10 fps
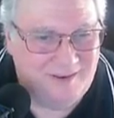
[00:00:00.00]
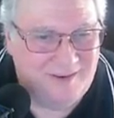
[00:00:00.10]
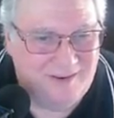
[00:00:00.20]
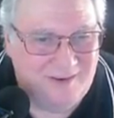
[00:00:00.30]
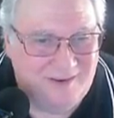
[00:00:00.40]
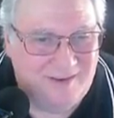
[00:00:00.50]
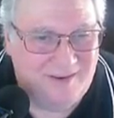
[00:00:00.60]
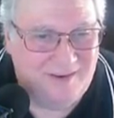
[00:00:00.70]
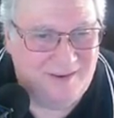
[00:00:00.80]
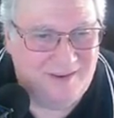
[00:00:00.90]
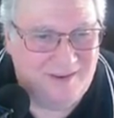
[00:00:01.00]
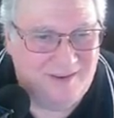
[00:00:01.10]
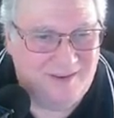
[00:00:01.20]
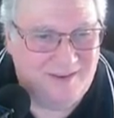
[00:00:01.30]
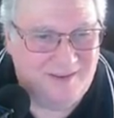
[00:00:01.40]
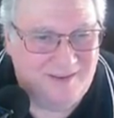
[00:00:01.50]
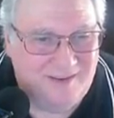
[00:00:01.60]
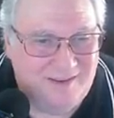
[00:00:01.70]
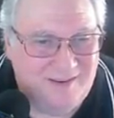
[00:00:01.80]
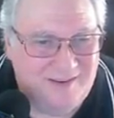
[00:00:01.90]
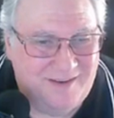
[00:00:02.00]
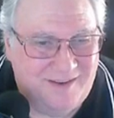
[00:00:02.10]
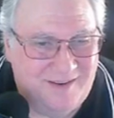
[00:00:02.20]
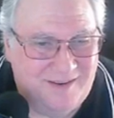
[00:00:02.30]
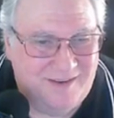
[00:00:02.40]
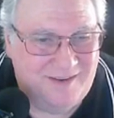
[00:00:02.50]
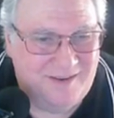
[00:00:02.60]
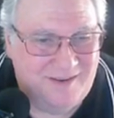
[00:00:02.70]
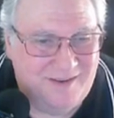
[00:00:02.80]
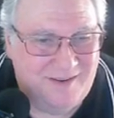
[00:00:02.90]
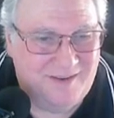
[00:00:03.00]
This person isn't speaking.